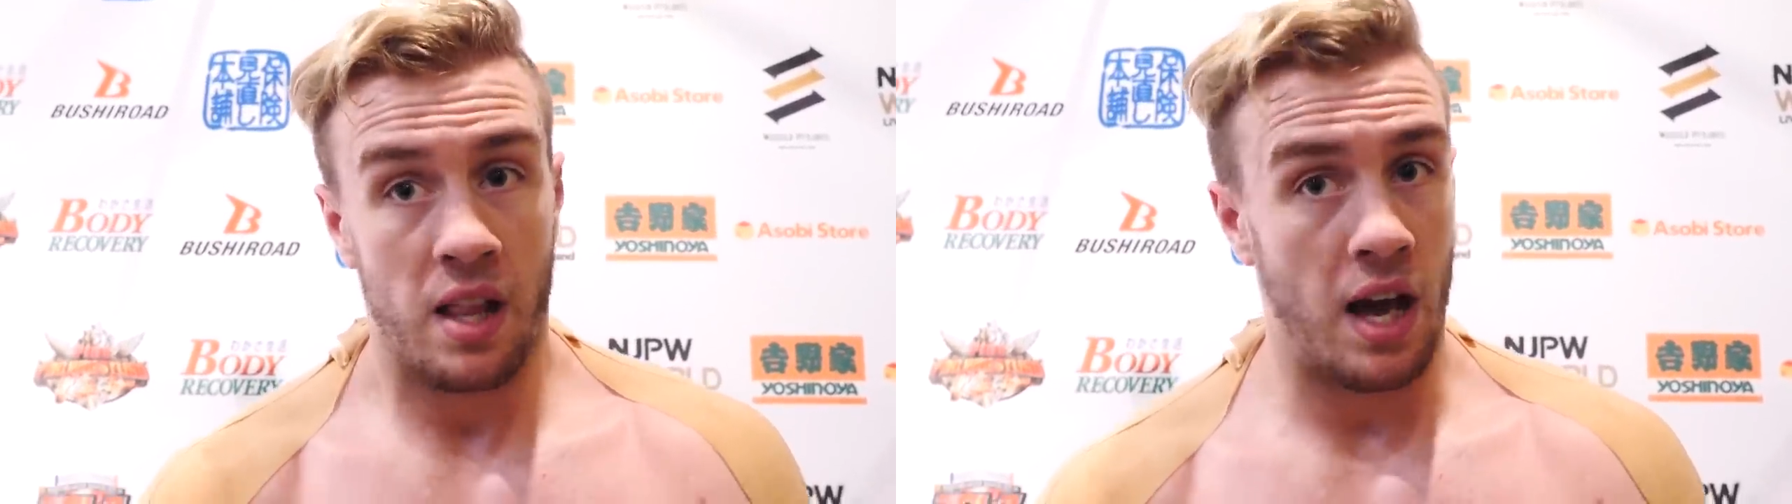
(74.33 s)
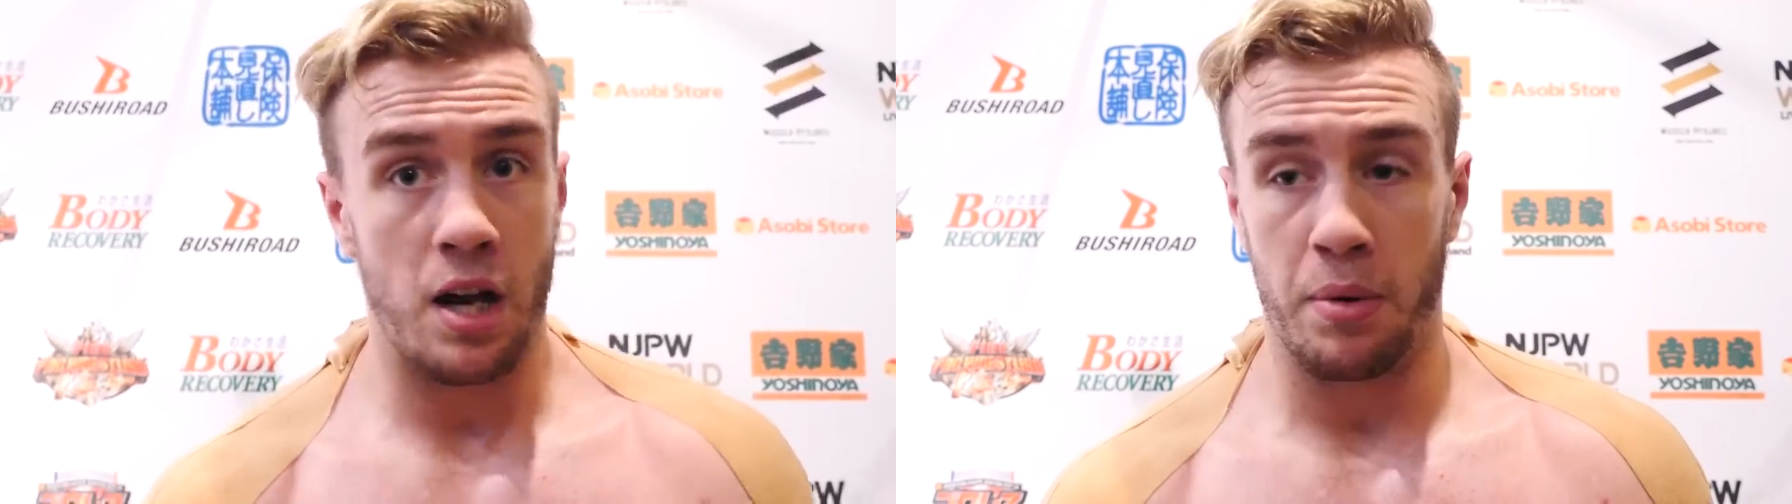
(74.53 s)

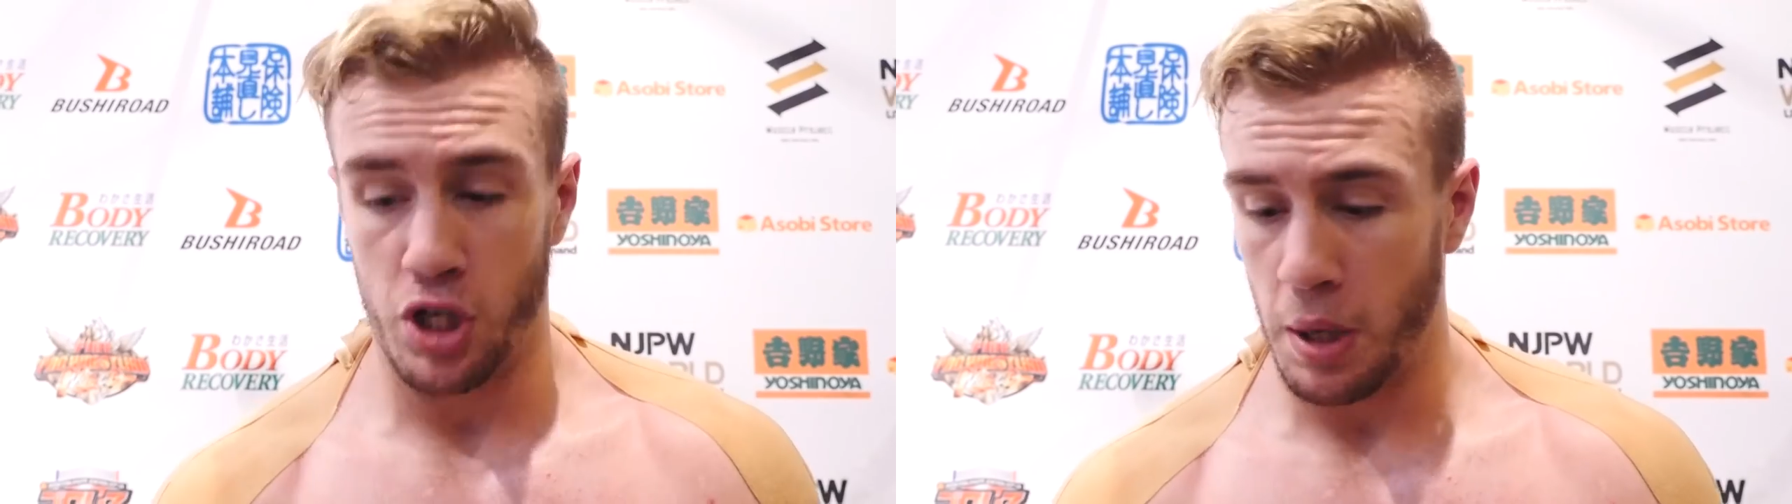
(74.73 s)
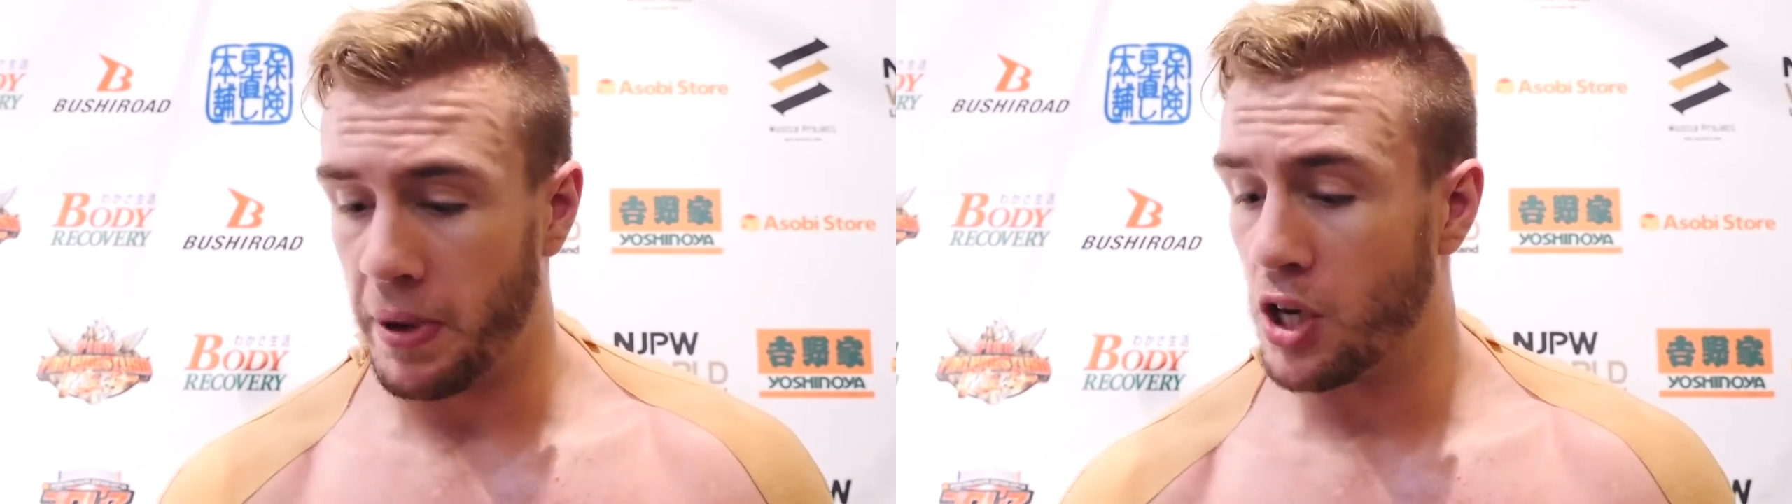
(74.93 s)
the
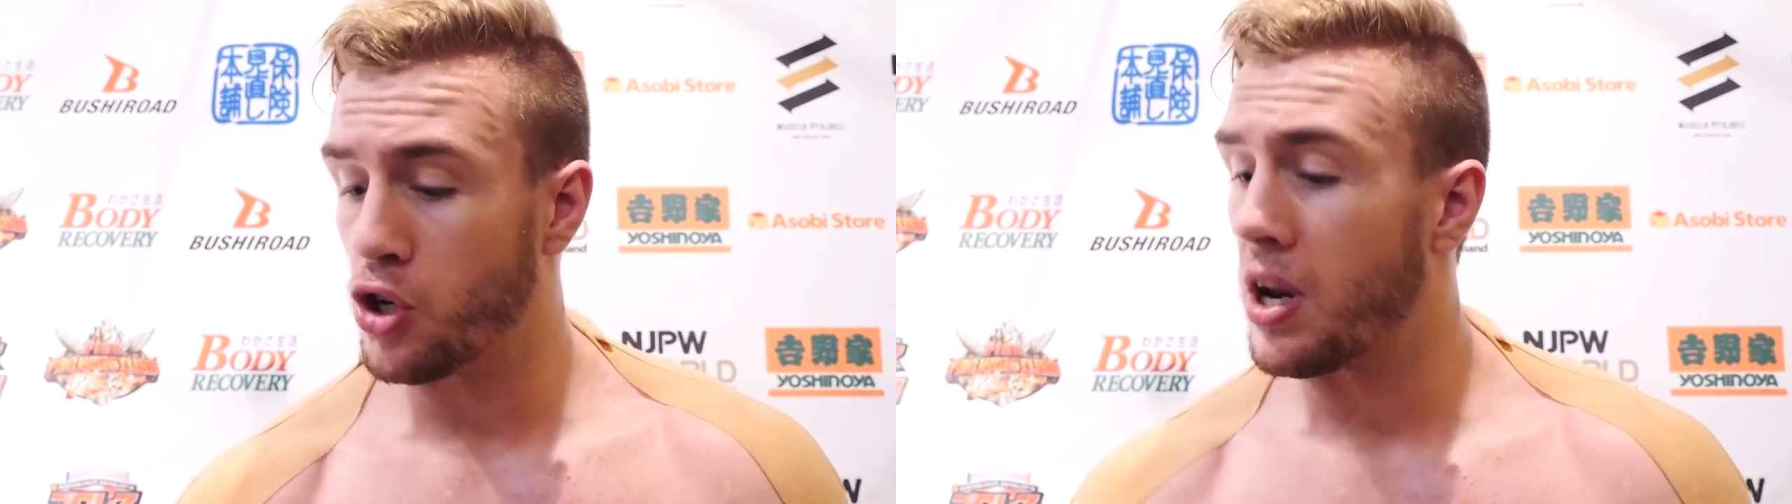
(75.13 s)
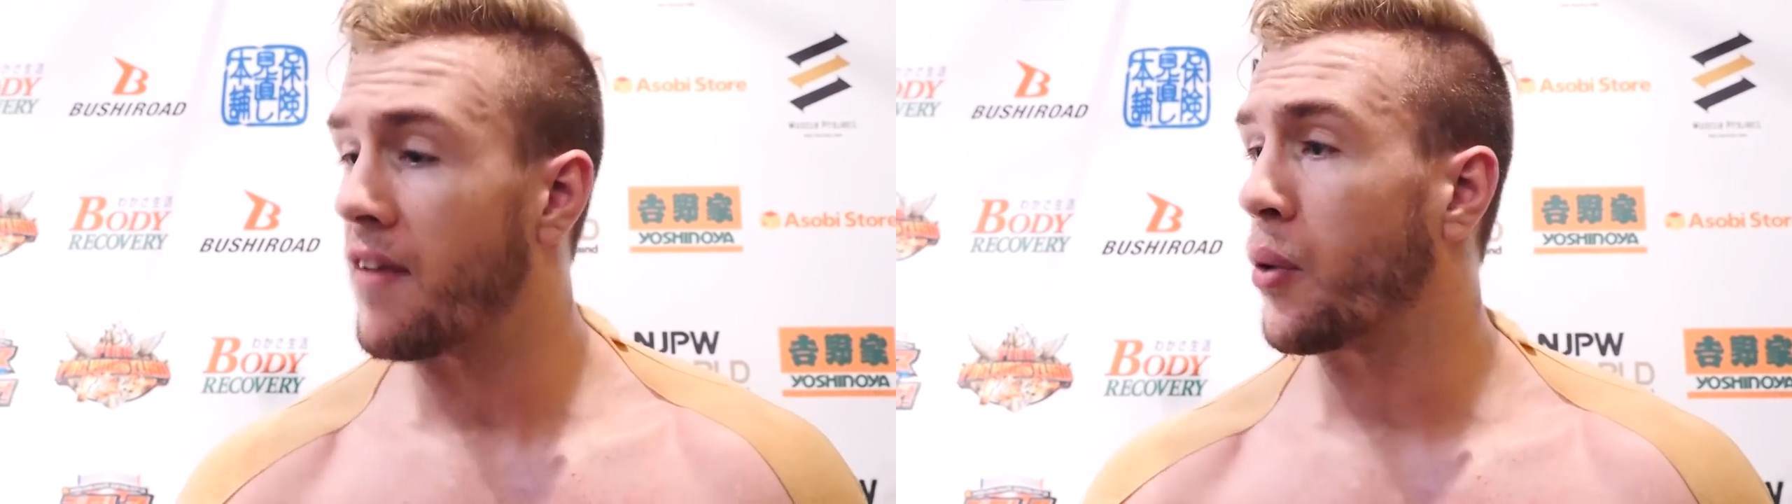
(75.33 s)
IWGP
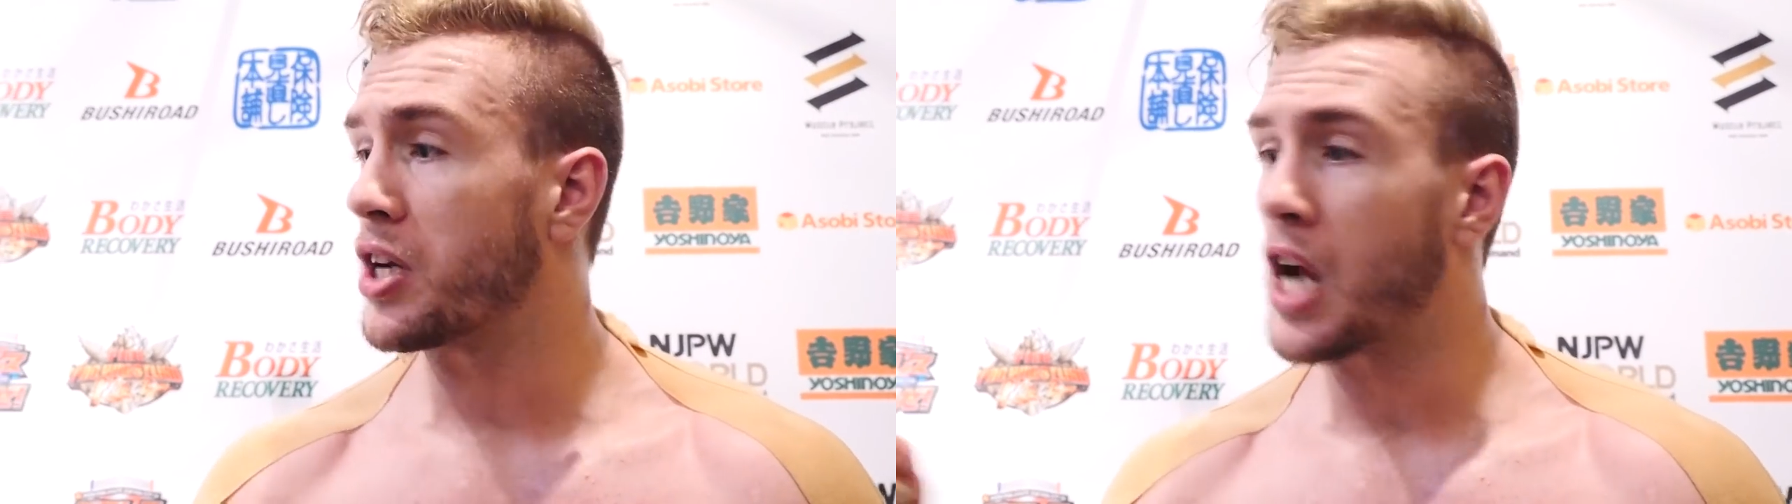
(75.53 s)
Junior Heavyweight